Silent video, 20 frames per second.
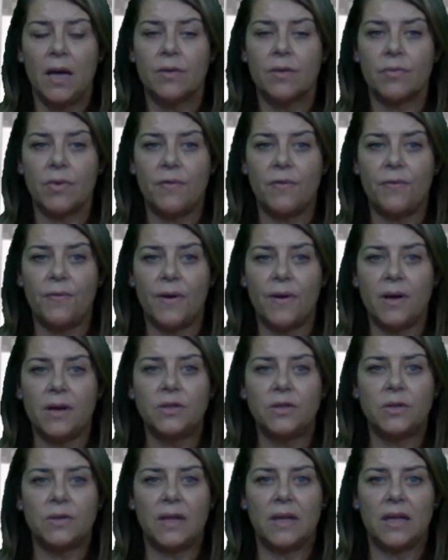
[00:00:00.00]
refer
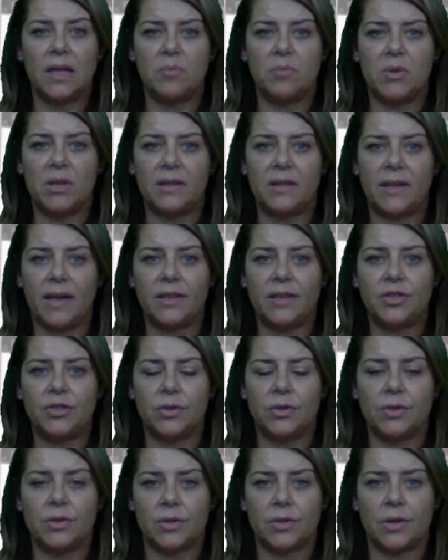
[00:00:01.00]
to the
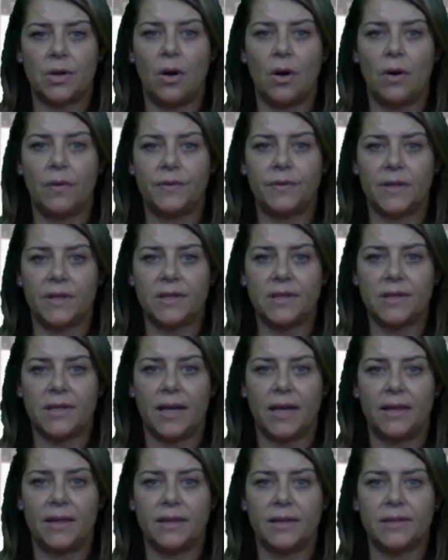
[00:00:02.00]
limitations of the
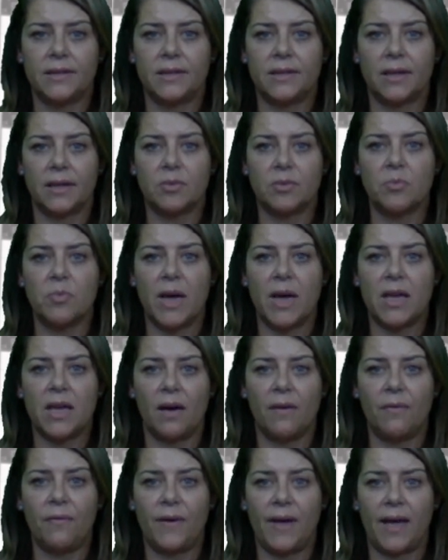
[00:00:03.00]
studies that may
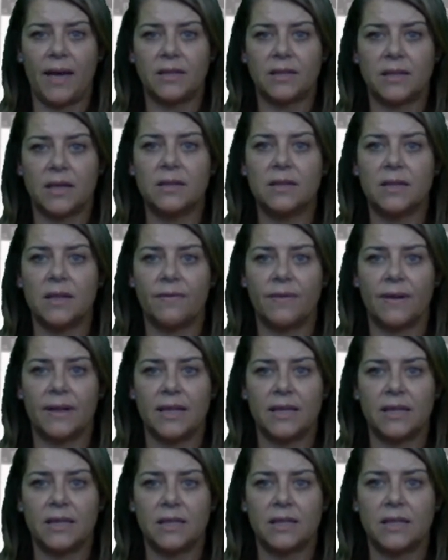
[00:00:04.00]
affect the
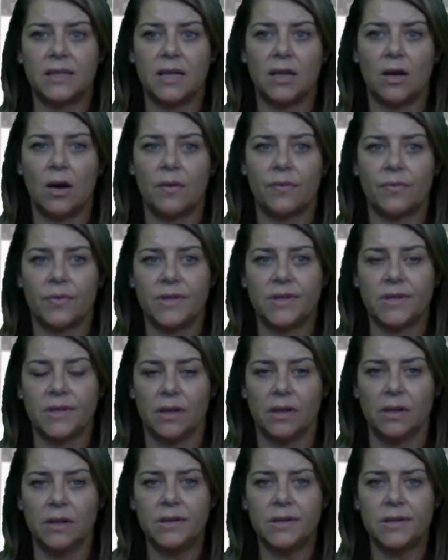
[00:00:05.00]
validity of
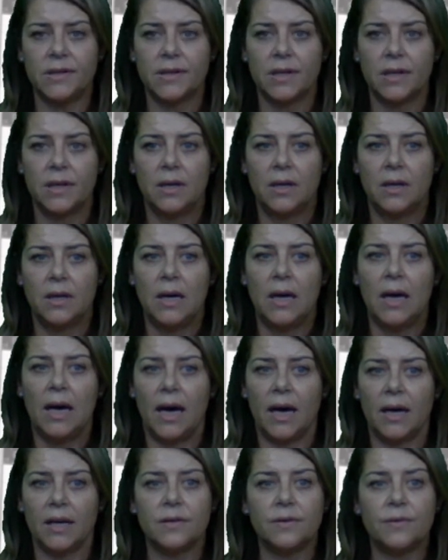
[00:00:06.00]
results,
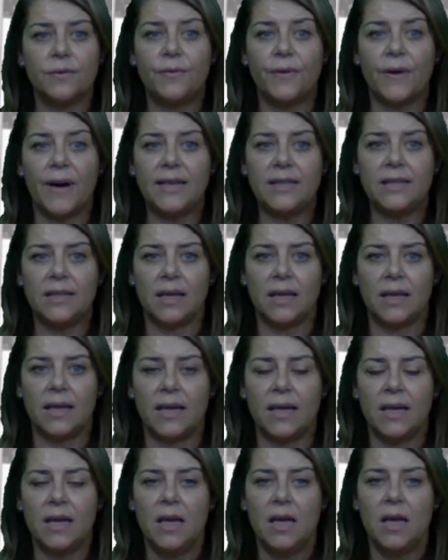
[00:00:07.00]
and
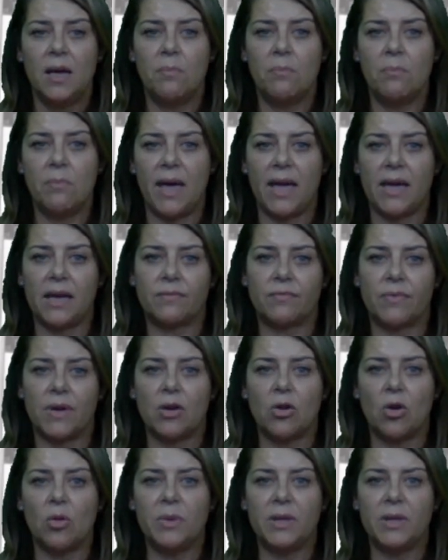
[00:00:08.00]
finally, make
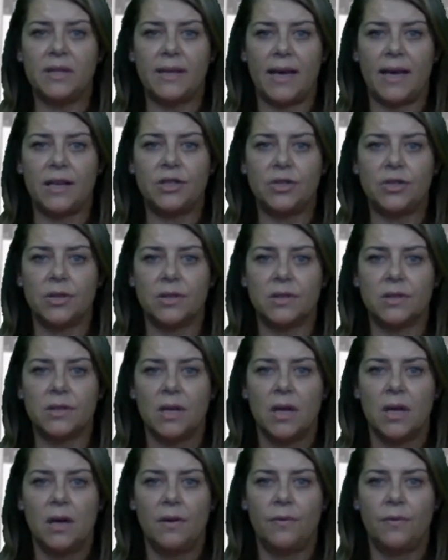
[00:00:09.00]
recommendations
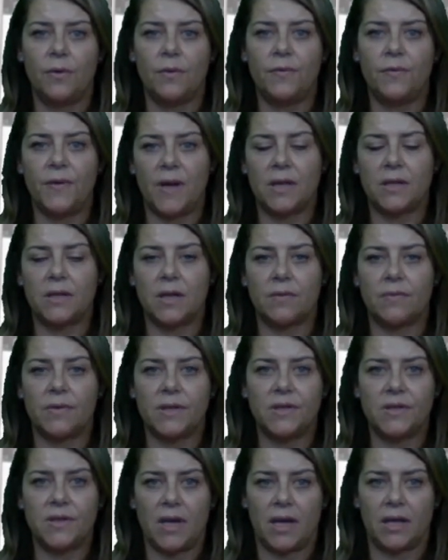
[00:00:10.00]
for further
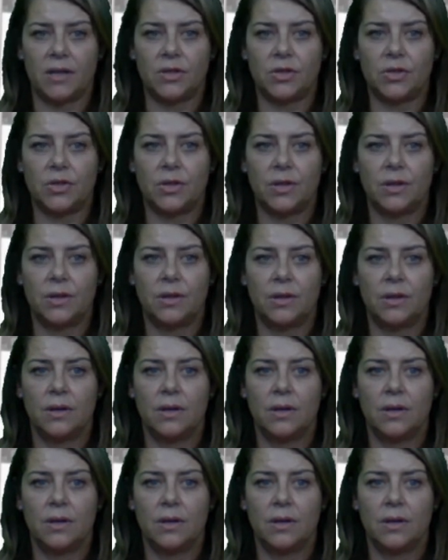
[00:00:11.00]
research.